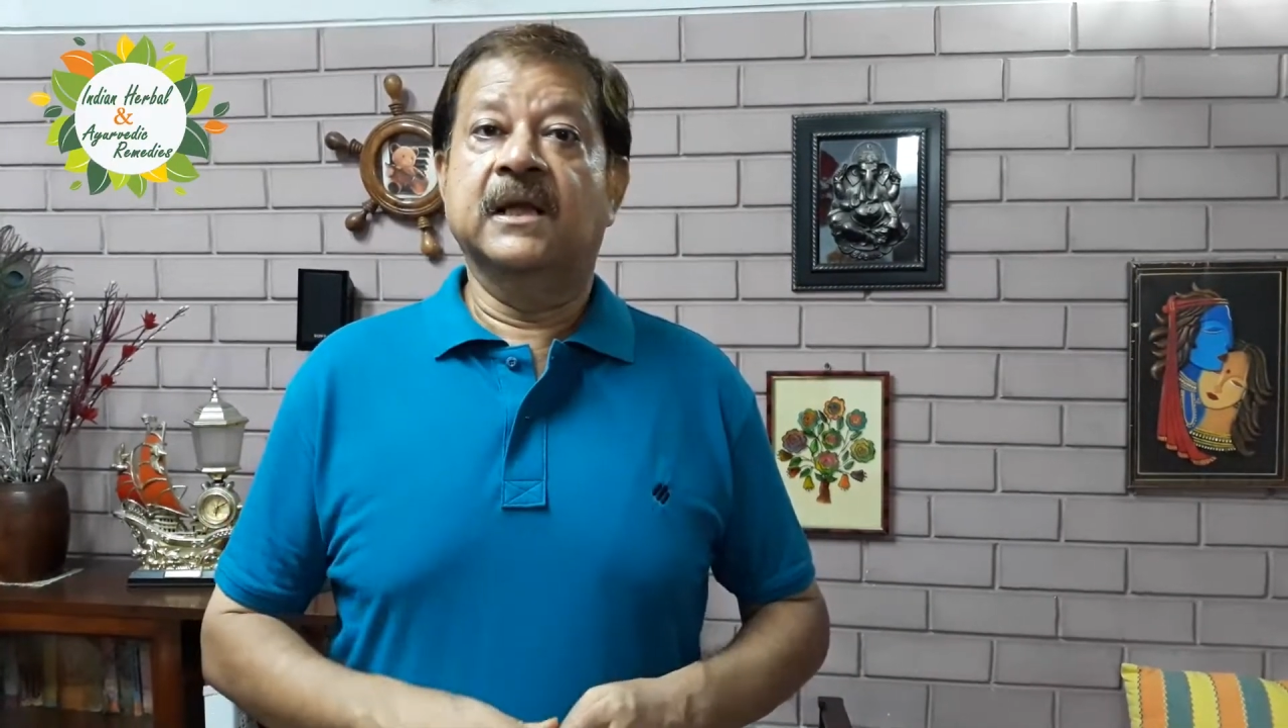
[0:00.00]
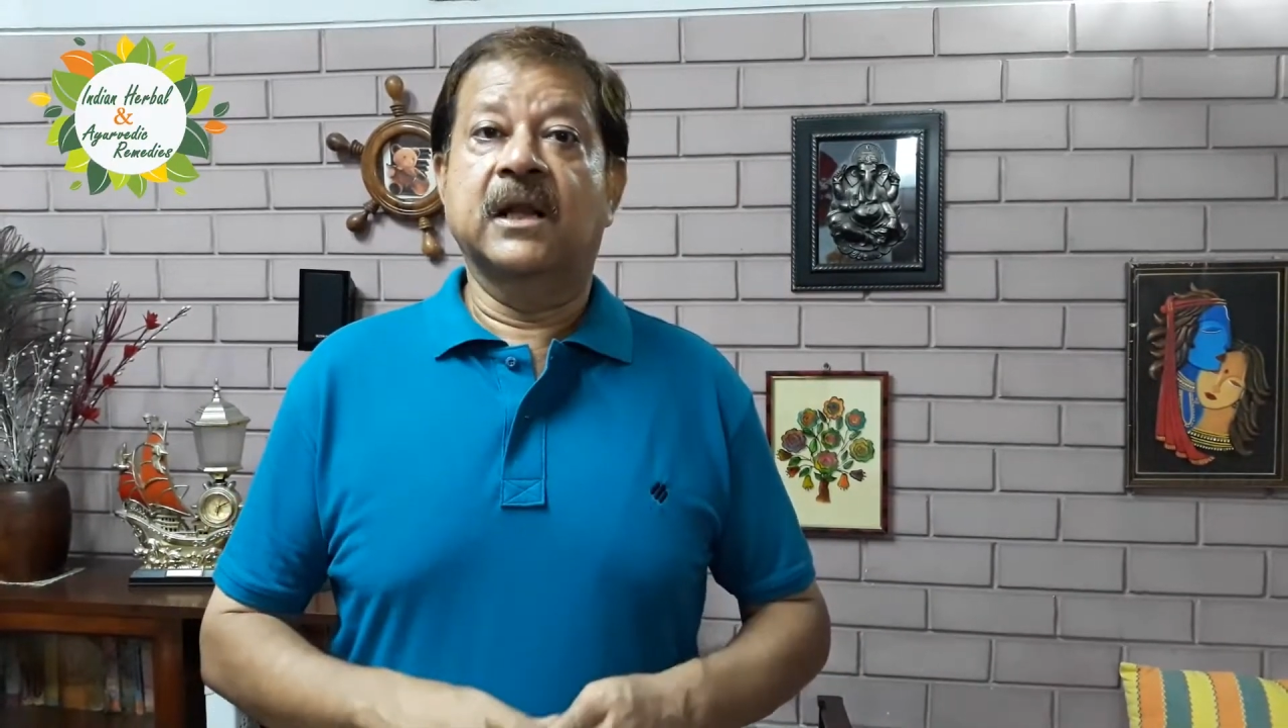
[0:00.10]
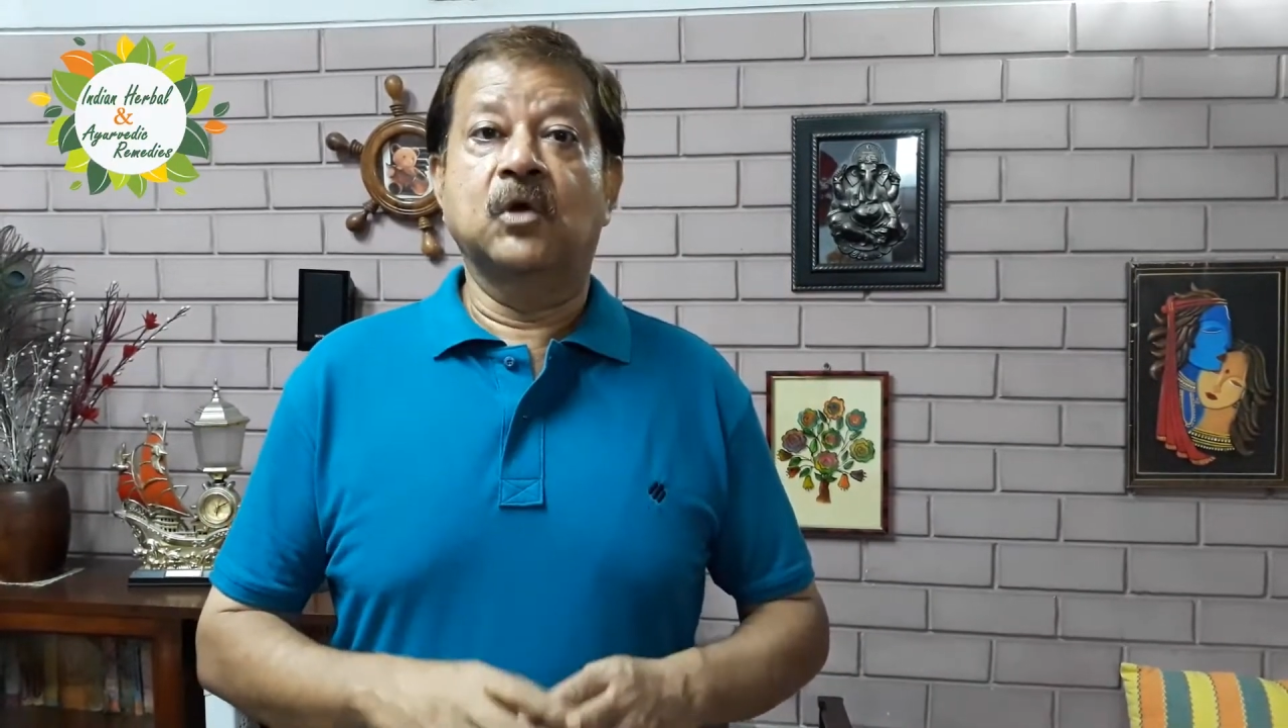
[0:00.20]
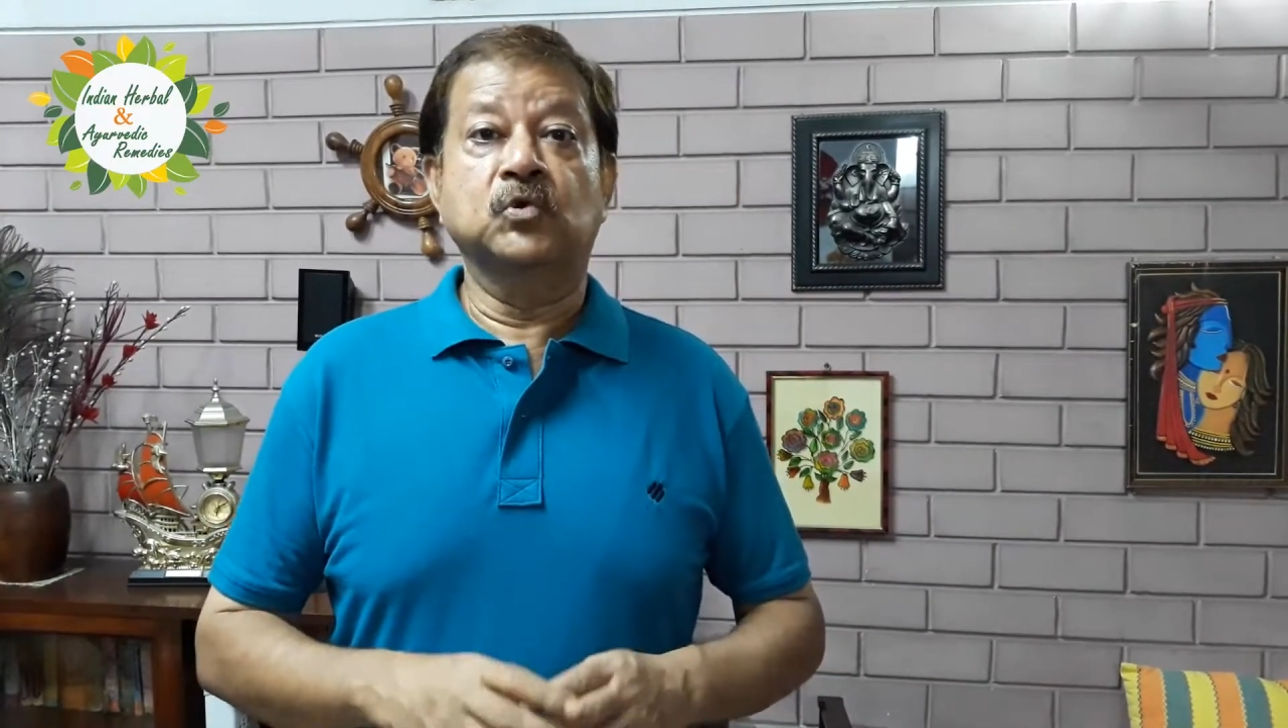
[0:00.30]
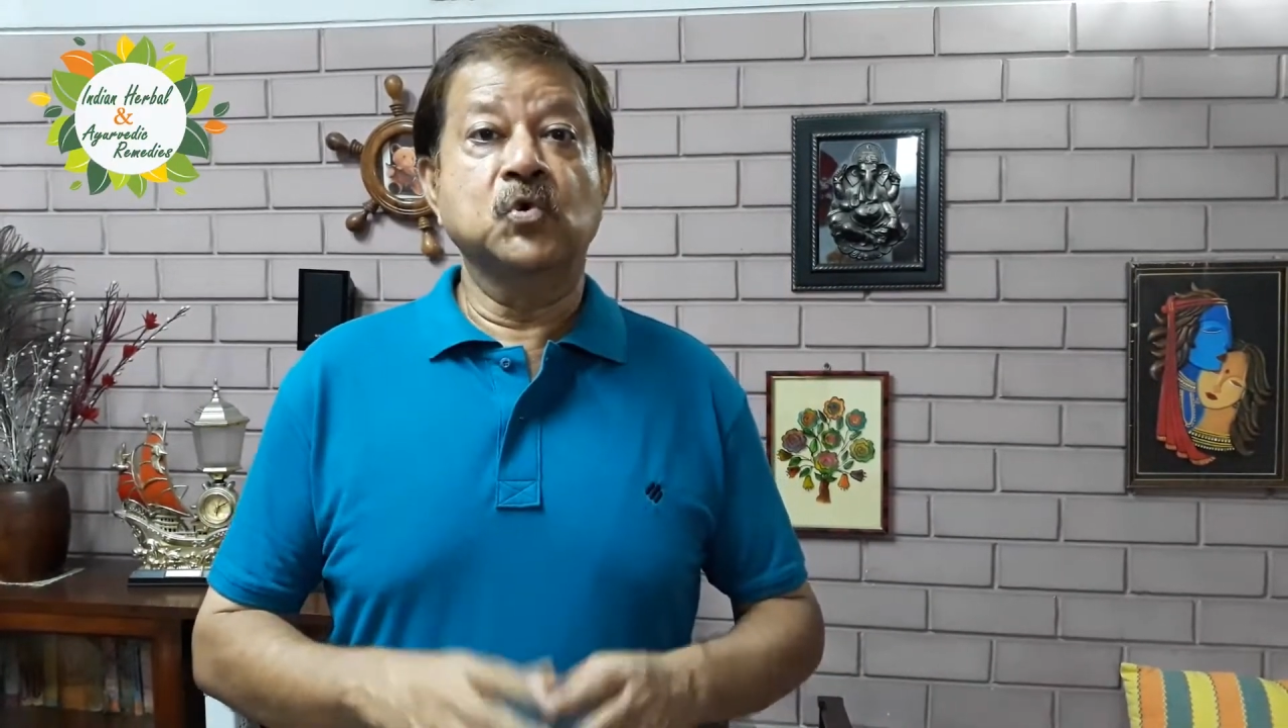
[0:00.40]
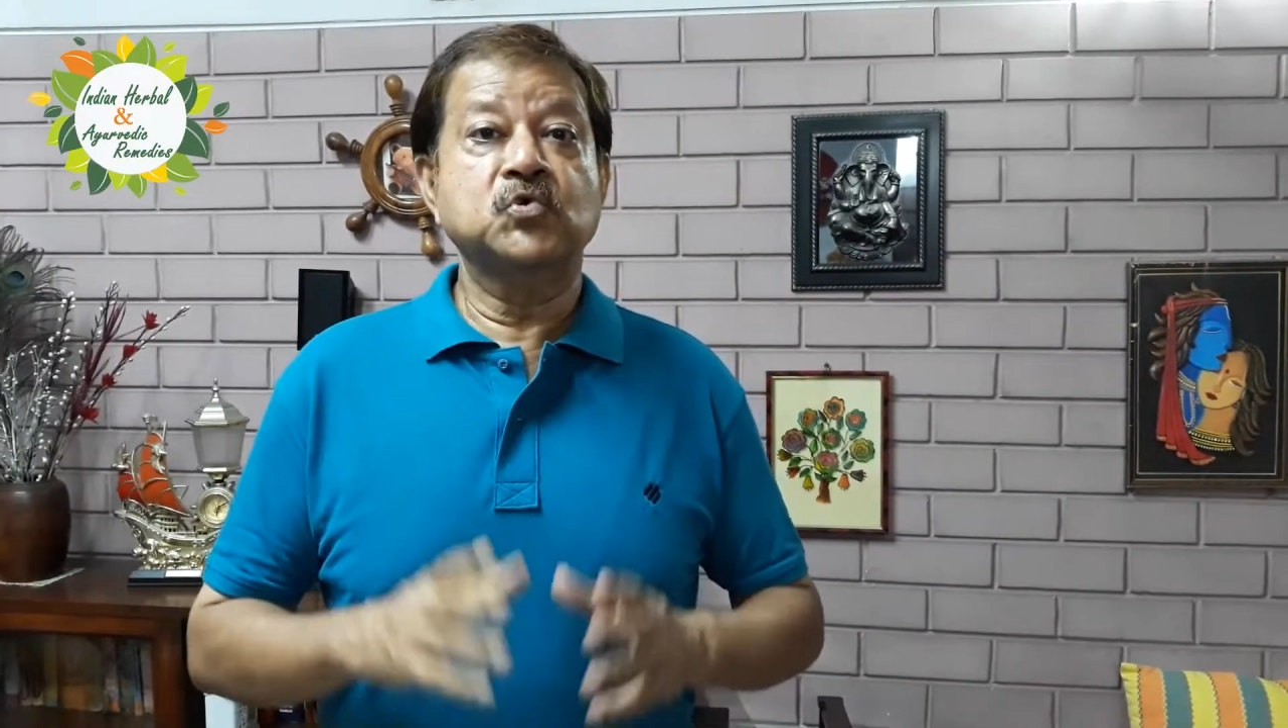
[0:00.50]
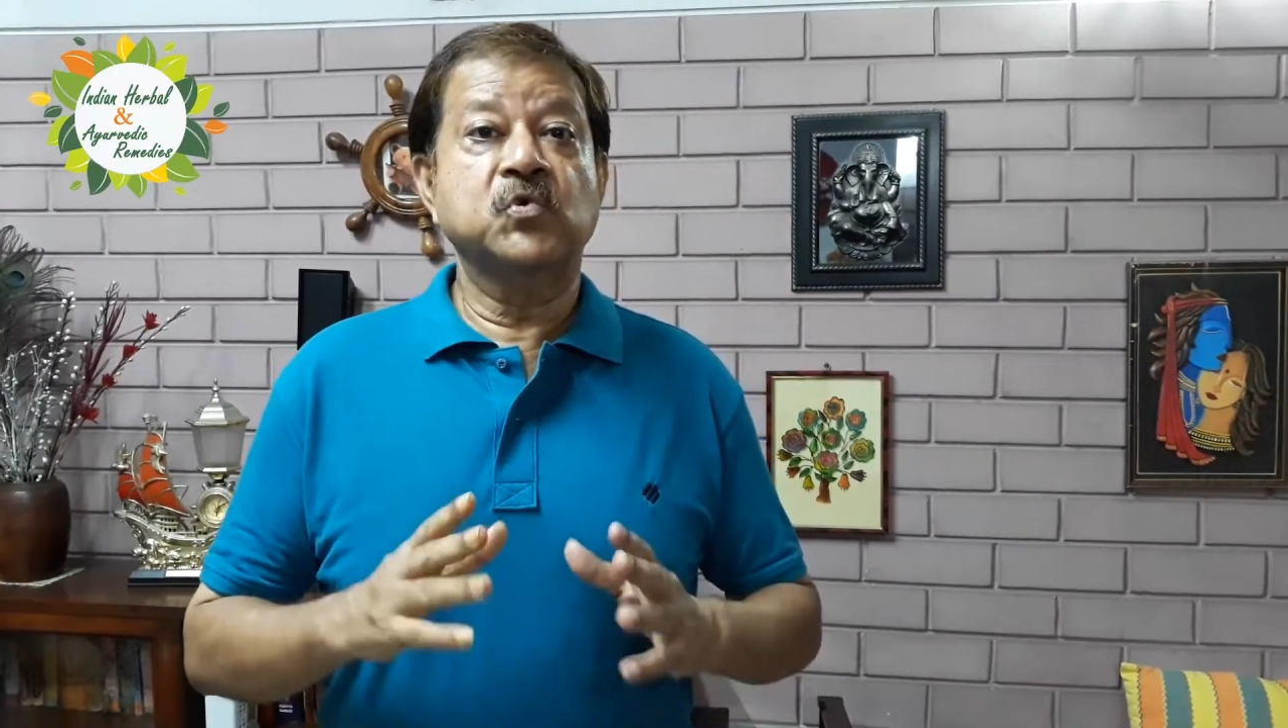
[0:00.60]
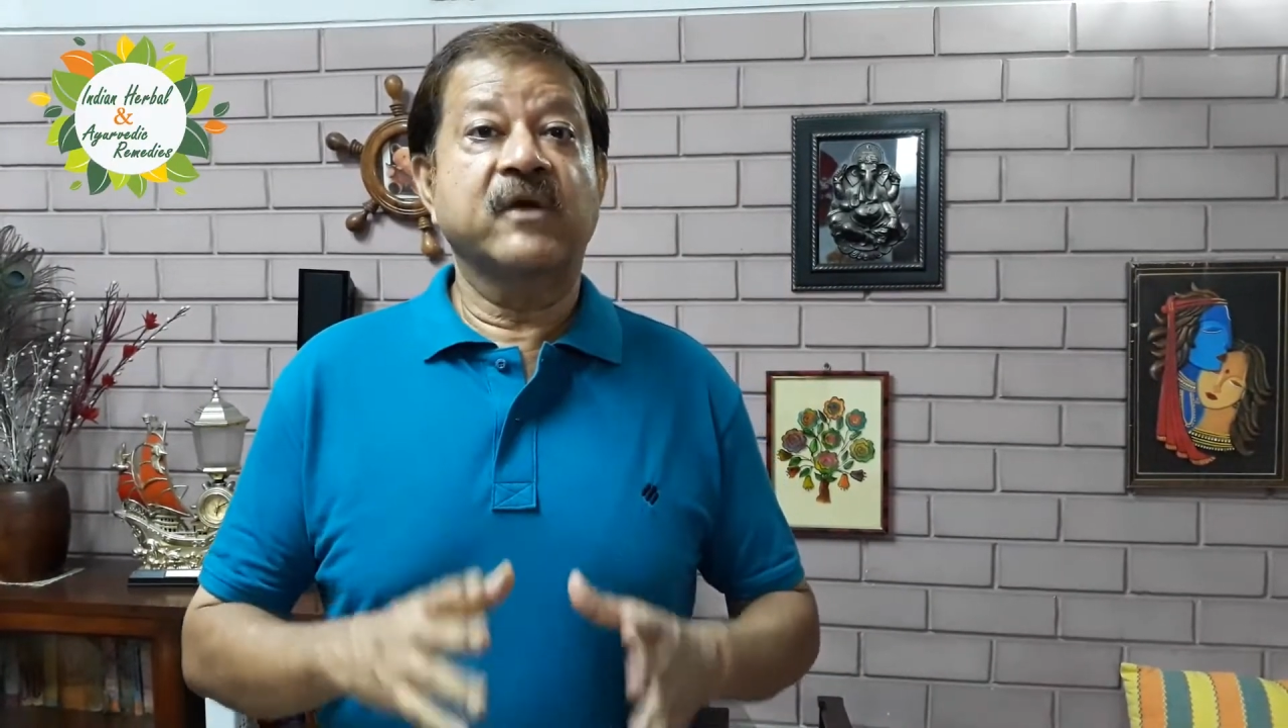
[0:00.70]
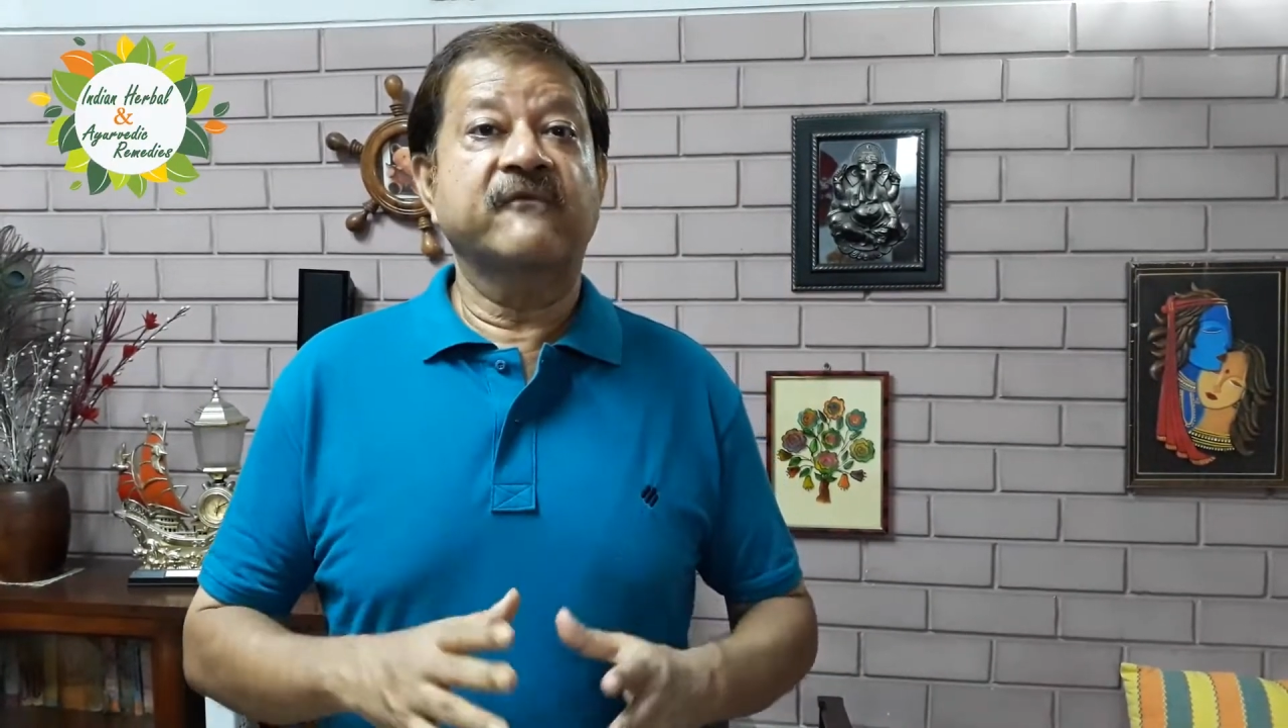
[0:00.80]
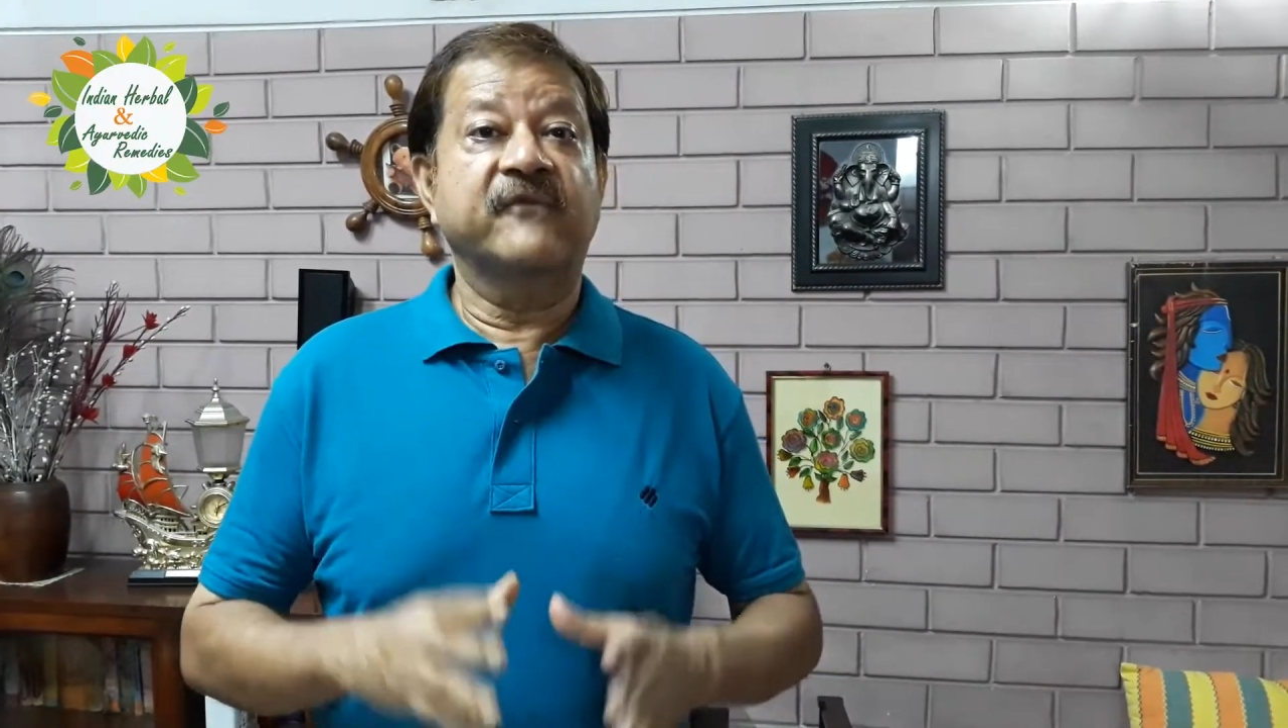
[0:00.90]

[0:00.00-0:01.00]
Now those who have